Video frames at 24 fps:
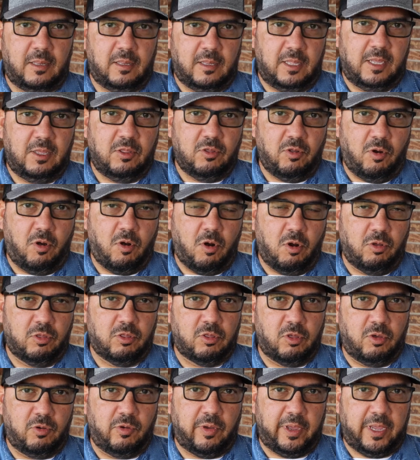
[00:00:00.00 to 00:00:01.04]
These are
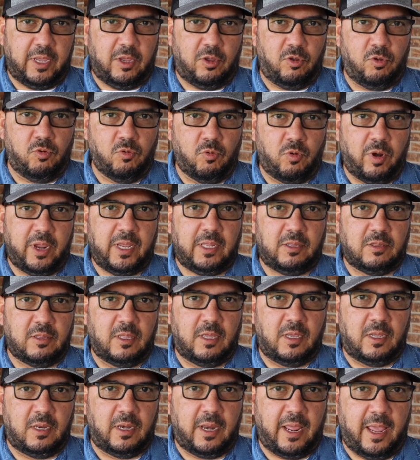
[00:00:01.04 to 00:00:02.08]
also a great
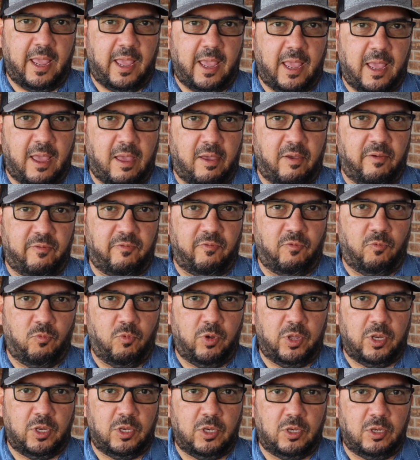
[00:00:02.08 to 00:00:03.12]
thing to have
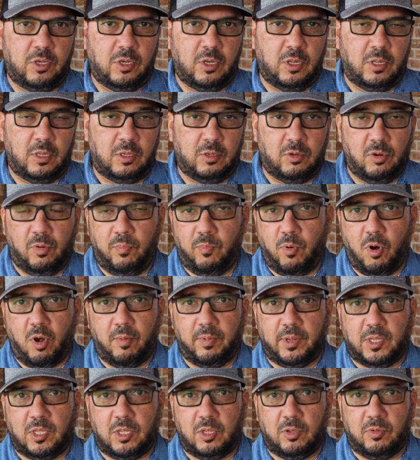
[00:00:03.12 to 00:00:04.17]
when you're
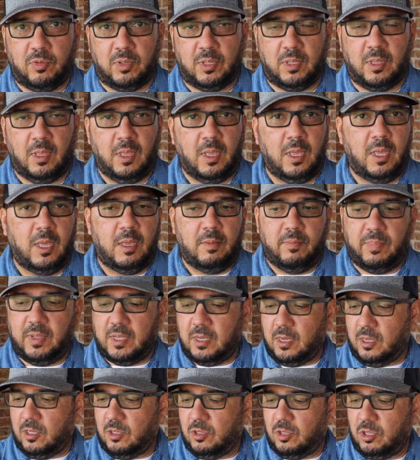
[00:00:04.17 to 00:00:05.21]
barbecuing
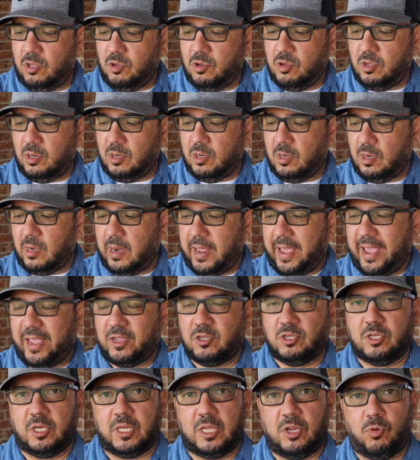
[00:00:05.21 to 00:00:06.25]
because you can
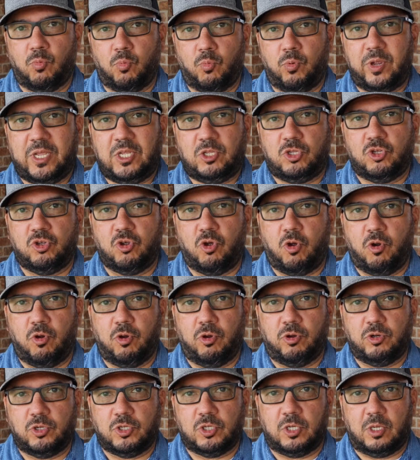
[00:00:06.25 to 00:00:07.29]
actually
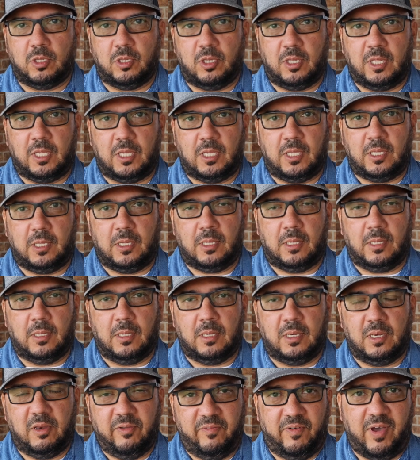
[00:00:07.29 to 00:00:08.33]
recharge the
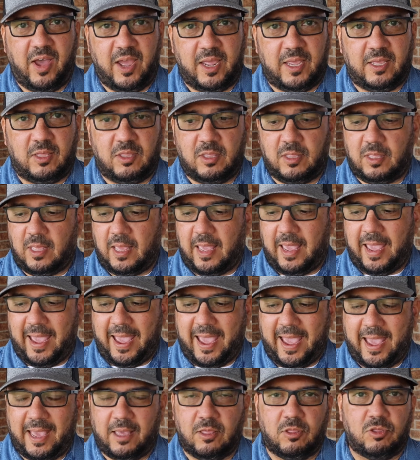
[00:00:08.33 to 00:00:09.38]
device
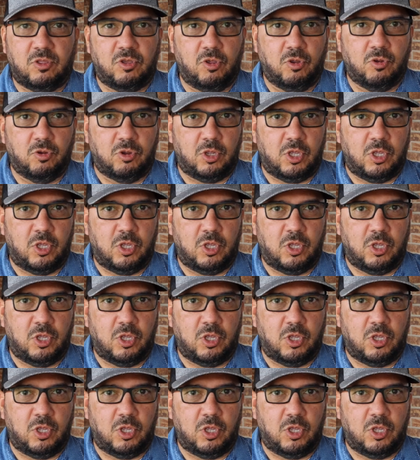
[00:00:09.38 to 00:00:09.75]
as you're